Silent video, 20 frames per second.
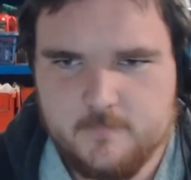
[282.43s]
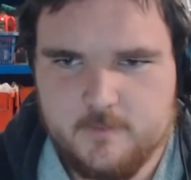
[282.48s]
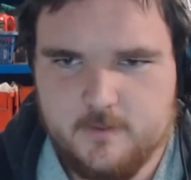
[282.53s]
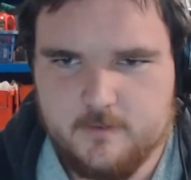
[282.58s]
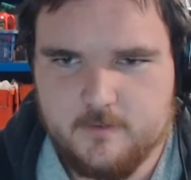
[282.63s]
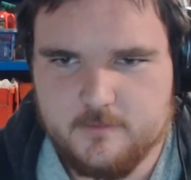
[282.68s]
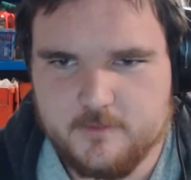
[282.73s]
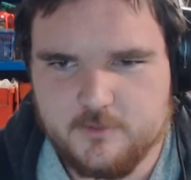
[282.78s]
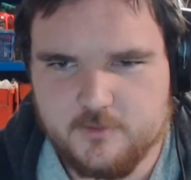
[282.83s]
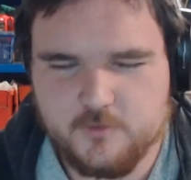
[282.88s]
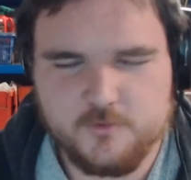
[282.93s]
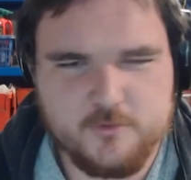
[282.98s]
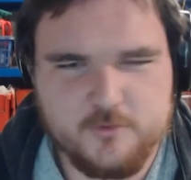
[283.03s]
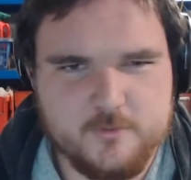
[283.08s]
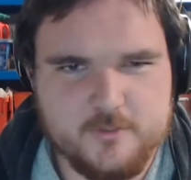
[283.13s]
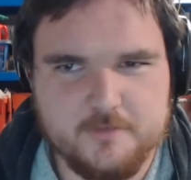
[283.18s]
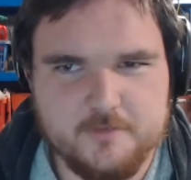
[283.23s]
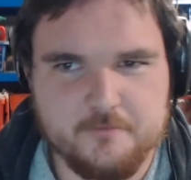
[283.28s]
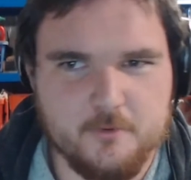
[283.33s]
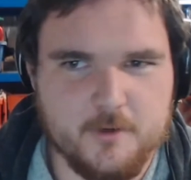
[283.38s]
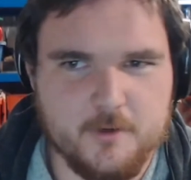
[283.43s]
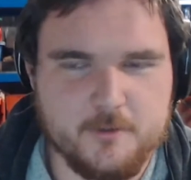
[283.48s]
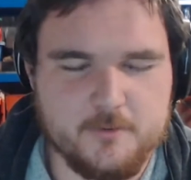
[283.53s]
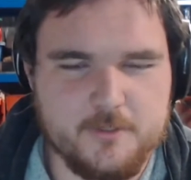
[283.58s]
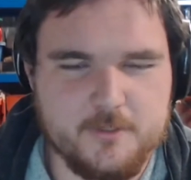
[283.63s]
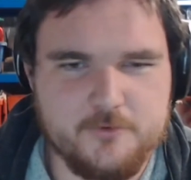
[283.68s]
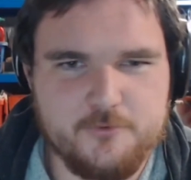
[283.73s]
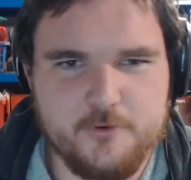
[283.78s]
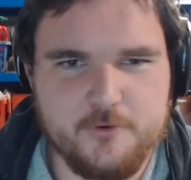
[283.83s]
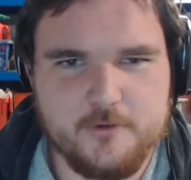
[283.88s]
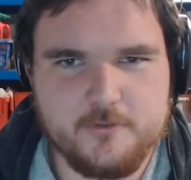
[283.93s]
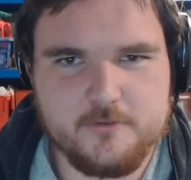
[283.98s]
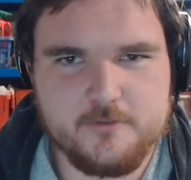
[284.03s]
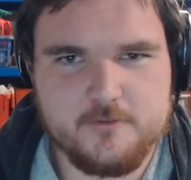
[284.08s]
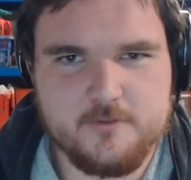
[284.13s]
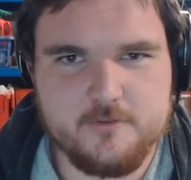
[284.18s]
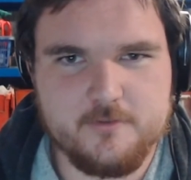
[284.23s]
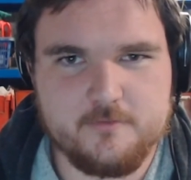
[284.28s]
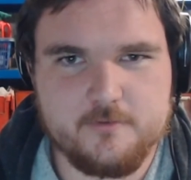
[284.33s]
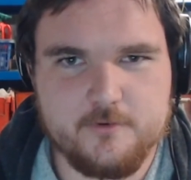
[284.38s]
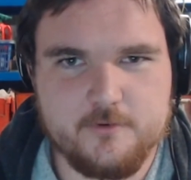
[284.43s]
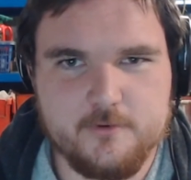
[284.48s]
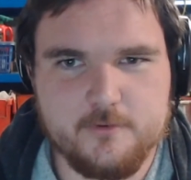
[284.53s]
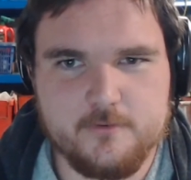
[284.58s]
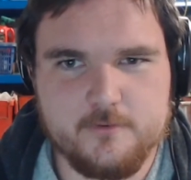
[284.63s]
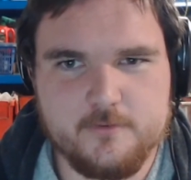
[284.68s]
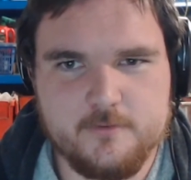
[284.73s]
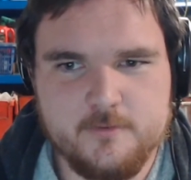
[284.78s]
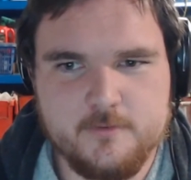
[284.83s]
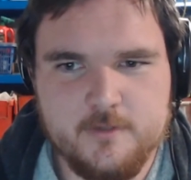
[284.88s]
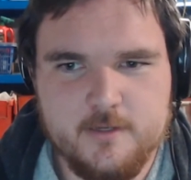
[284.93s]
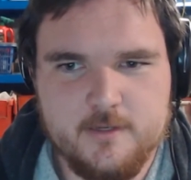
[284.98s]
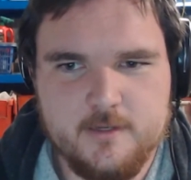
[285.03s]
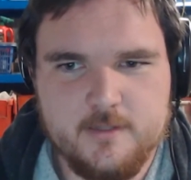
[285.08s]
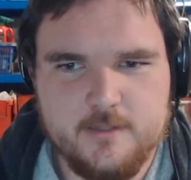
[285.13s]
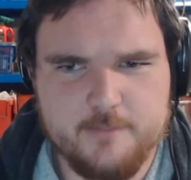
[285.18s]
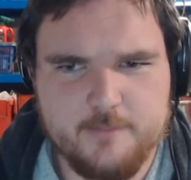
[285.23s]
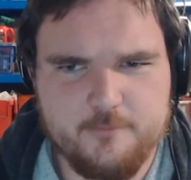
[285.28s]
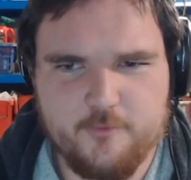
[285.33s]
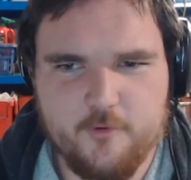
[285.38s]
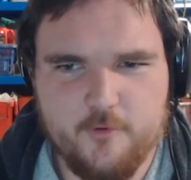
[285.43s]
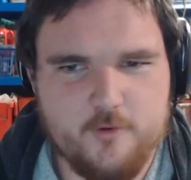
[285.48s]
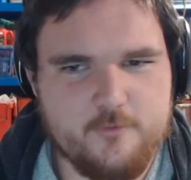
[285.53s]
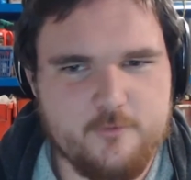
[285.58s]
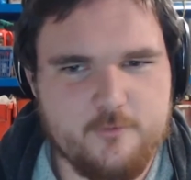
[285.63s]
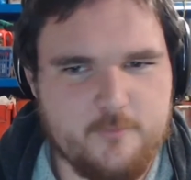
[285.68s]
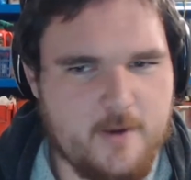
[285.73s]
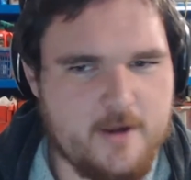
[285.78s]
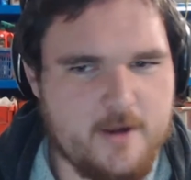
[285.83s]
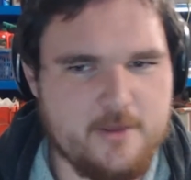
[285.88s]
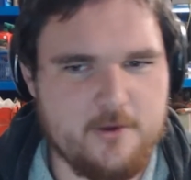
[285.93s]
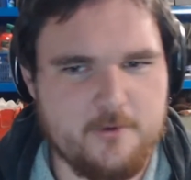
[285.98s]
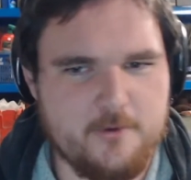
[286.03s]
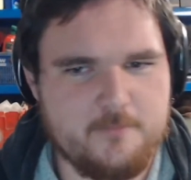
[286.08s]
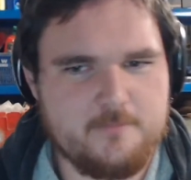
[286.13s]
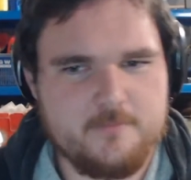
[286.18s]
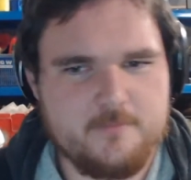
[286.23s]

The songs always have quite good intros. They're very good. They'd be very good for radio.